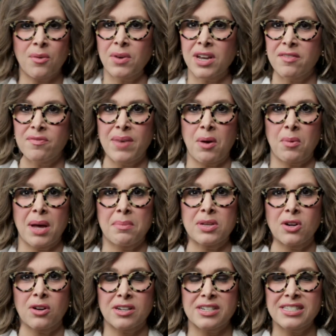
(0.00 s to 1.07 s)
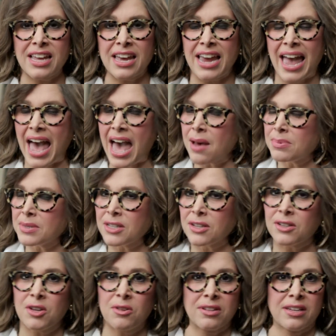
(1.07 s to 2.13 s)
on one of my webinars say,
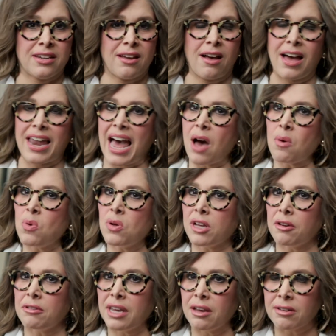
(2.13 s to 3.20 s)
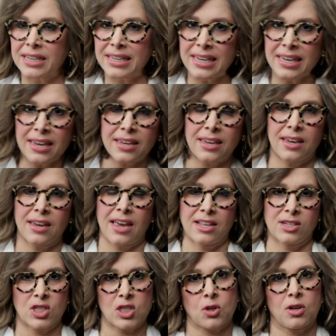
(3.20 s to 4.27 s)
Absolutely not. I will go down kicking
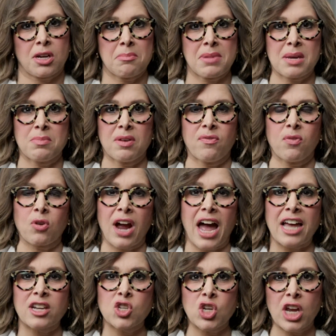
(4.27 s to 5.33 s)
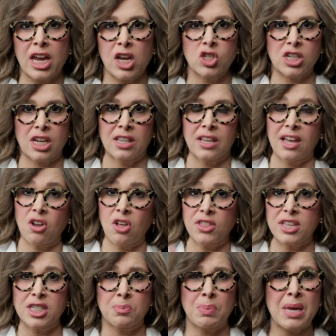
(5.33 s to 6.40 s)
and screaming before I change and let all
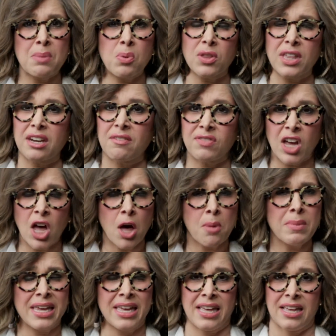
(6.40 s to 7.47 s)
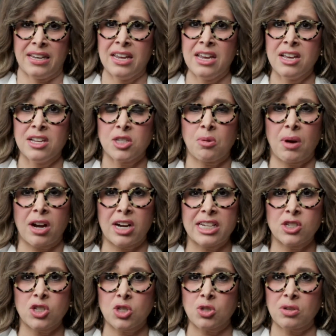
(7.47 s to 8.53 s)
these people that have come in to our
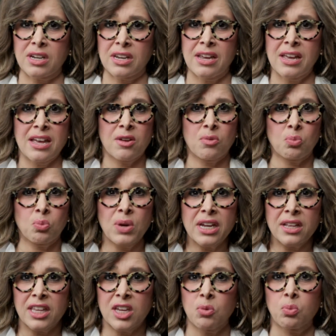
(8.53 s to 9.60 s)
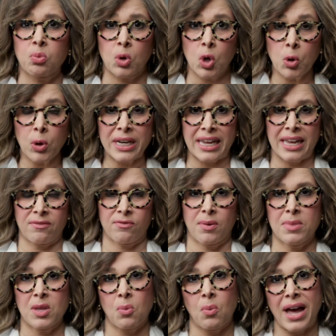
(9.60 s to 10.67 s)
industry really ruin it
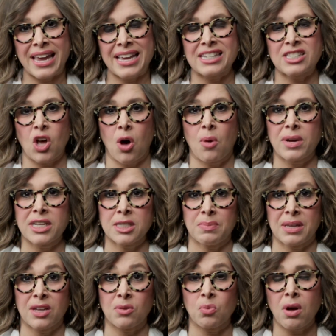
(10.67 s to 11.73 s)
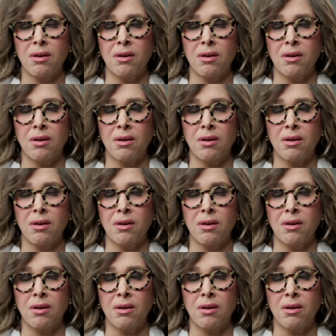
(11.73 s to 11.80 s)
from the way it's always been.